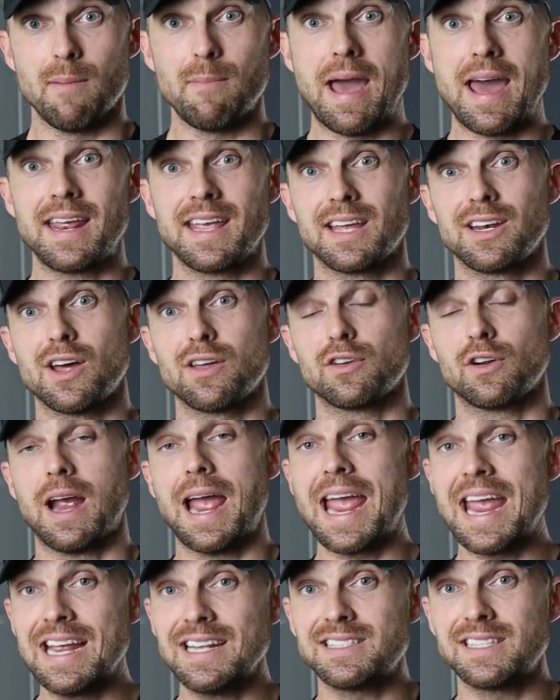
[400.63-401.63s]
I'm adding
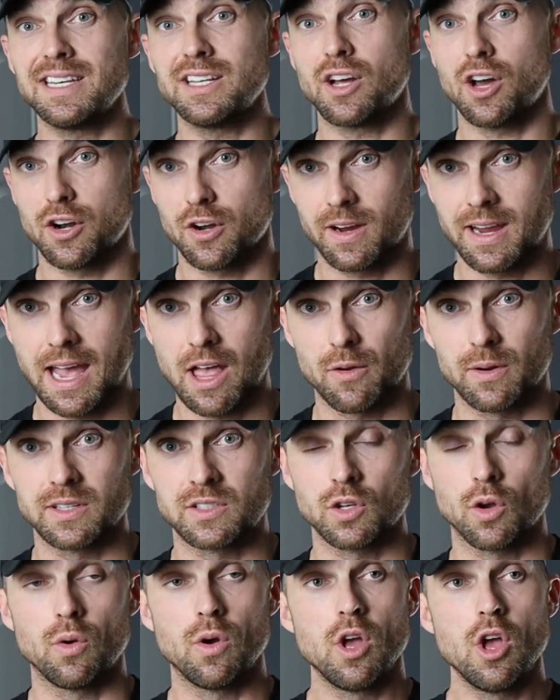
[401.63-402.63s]
another 1,800
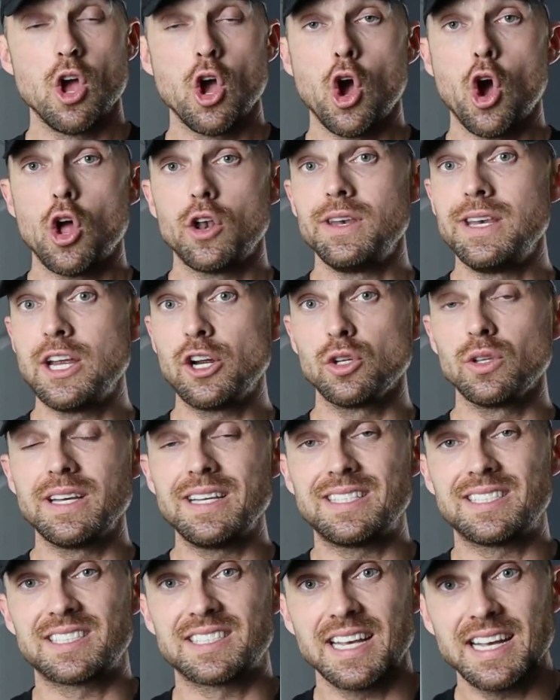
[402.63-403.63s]
calories. So
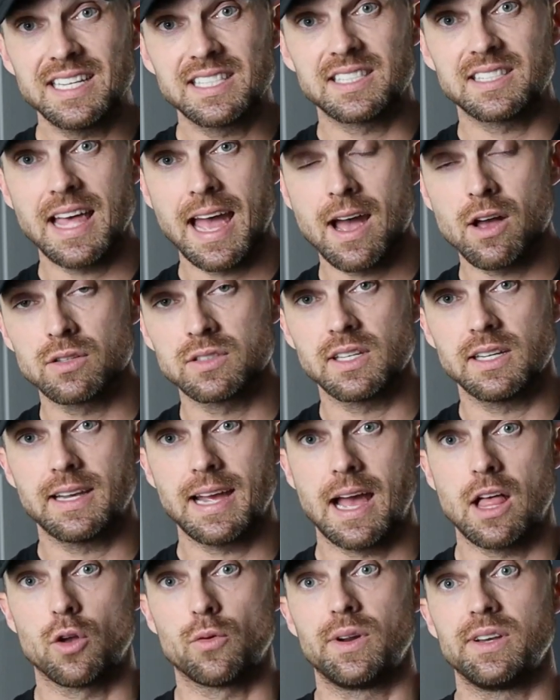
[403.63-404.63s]
nearly 6,000
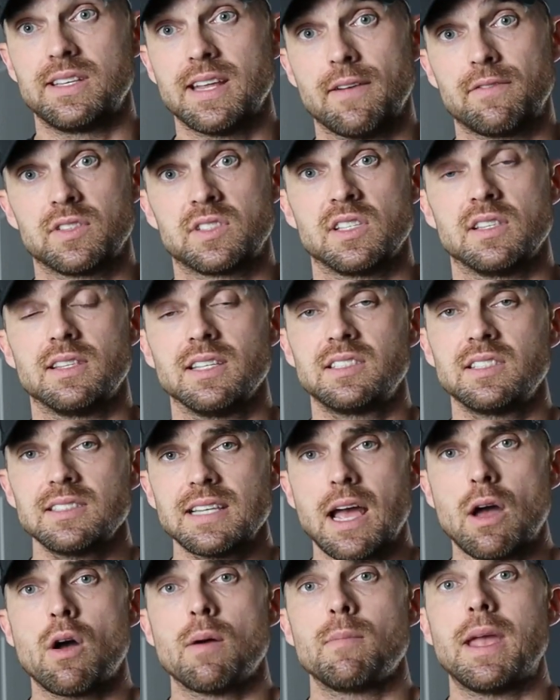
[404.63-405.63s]
calorie deficit. This
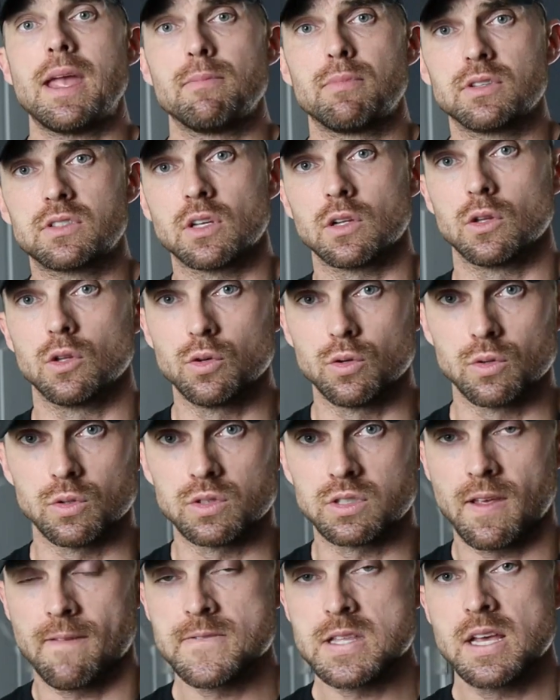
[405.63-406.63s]
is how I'm able to
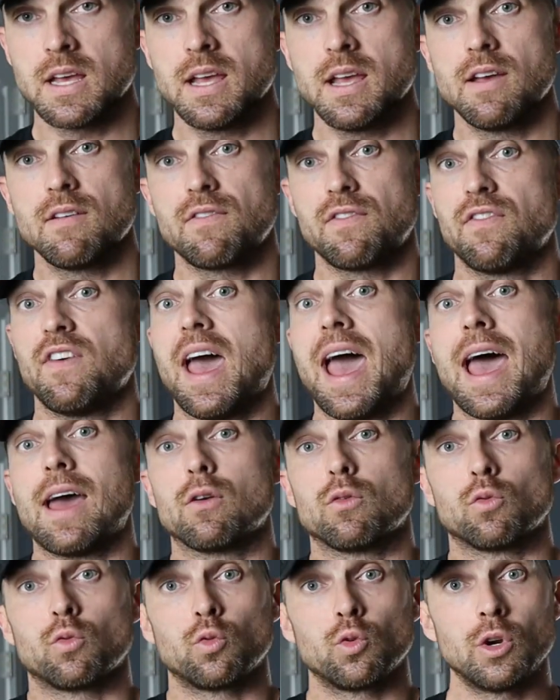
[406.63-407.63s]
lose
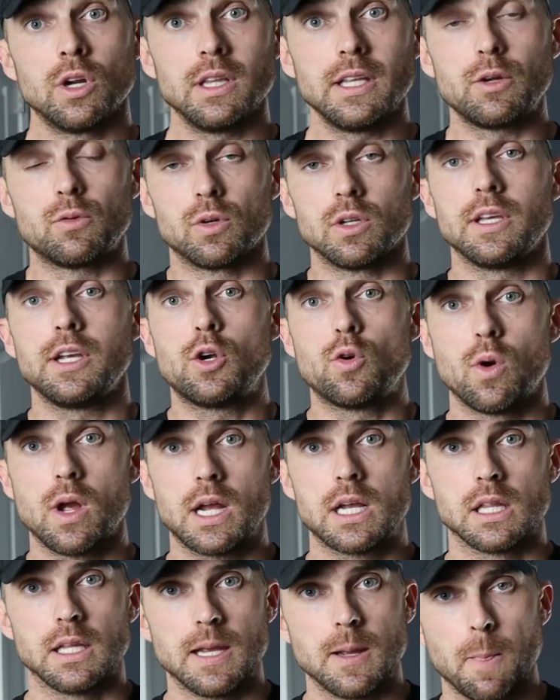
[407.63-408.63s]
fat really, really
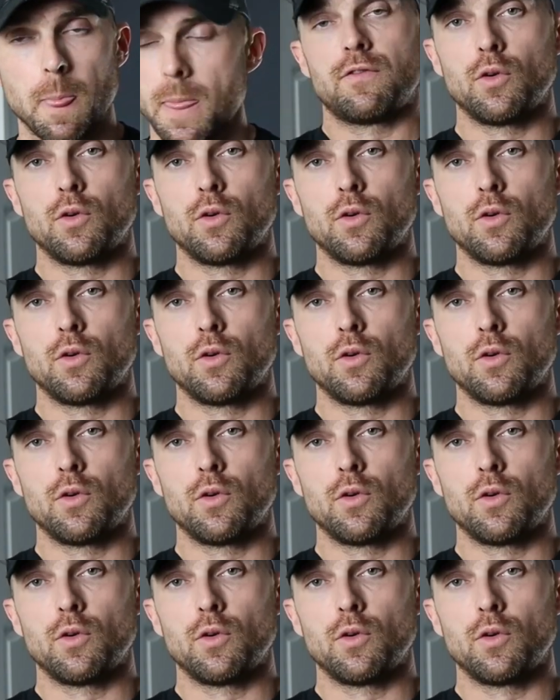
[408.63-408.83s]
quickly.